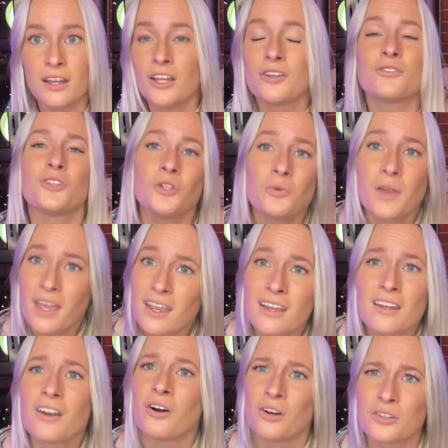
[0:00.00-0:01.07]
You can
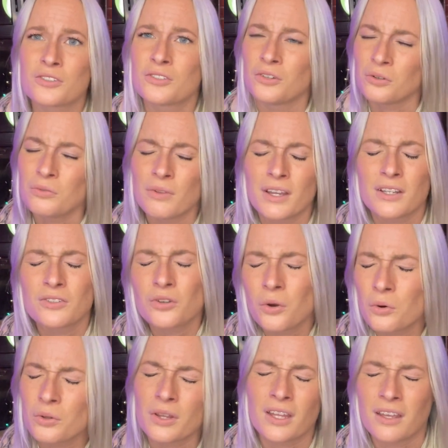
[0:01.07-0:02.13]
also like
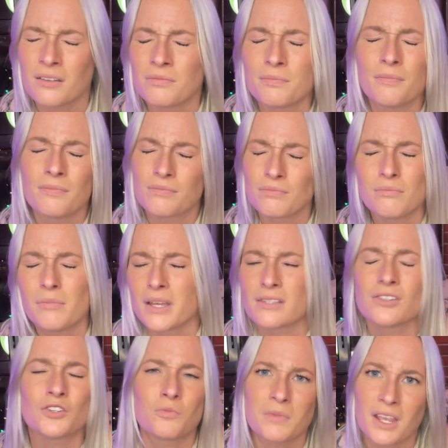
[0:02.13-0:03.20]
totally
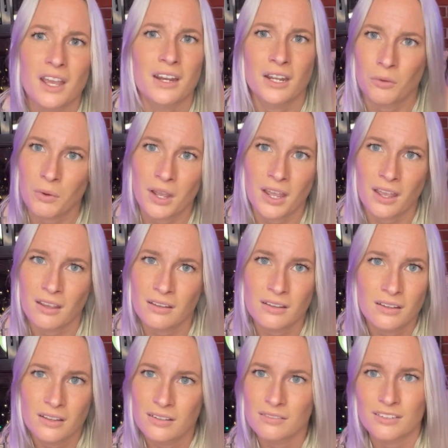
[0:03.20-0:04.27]
message me anyway.
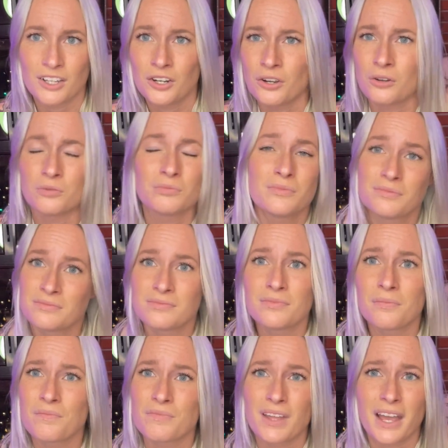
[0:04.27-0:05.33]
You know,
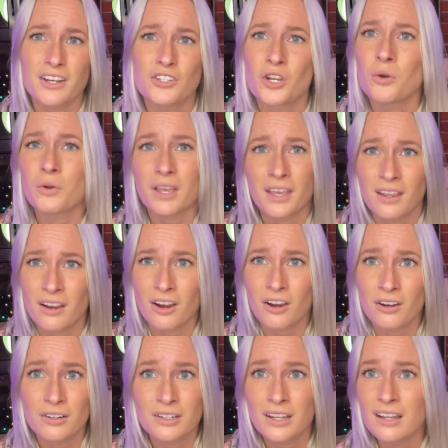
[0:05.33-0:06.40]
I don't
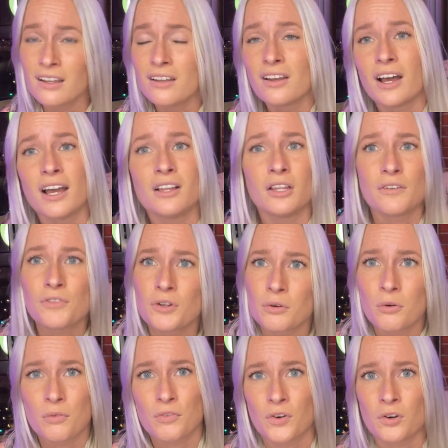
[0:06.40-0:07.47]
care. I love the
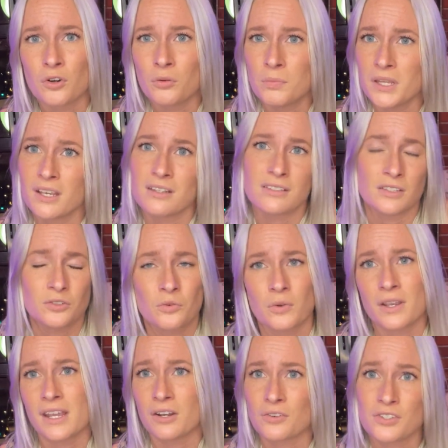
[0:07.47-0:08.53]
referral because it's
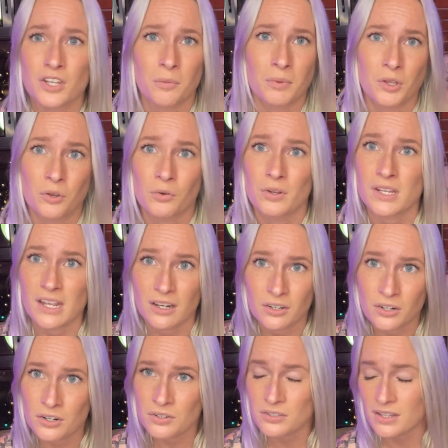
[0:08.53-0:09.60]
creators helping
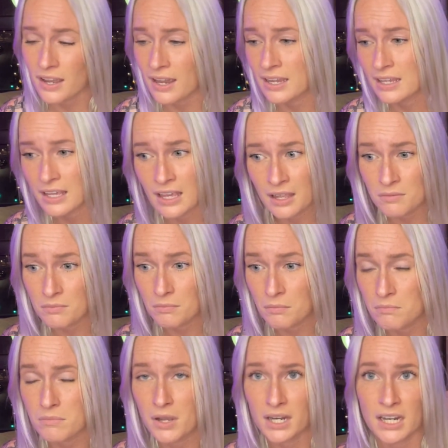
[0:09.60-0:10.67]
creators. I get
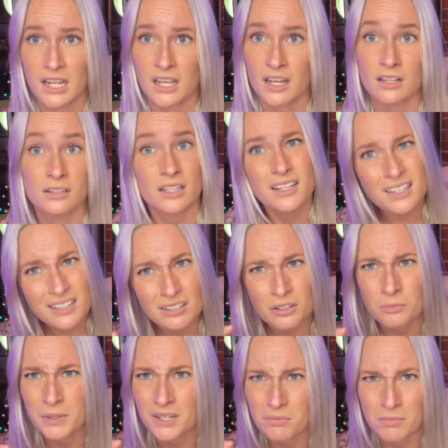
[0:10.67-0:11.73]
money, a little
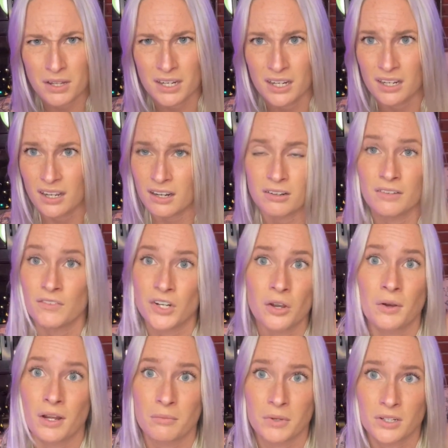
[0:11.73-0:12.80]
bit of money. I don't even know
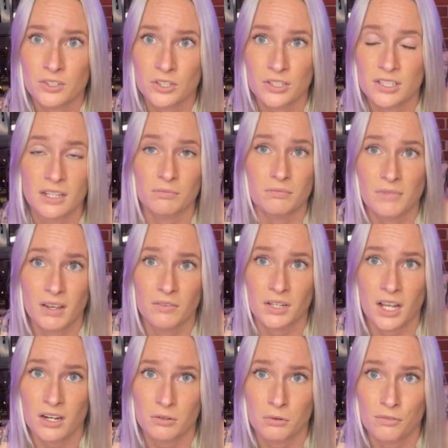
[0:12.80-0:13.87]
how much because I haven't
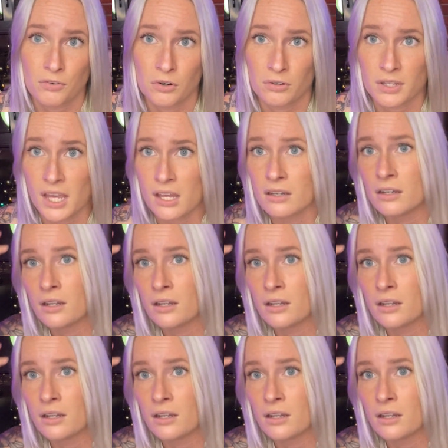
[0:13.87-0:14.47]
gotten a referral yet.